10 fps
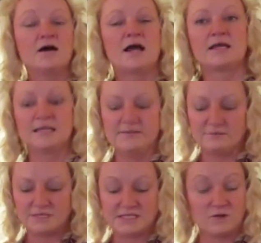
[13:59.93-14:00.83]
I can leave
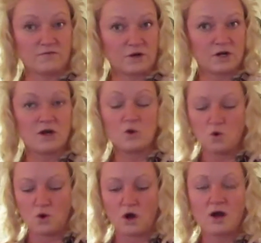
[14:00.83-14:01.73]
them silver.
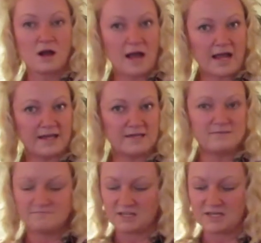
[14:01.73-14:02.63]
Or I
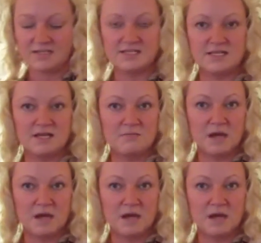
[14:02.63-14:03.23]
can gussy them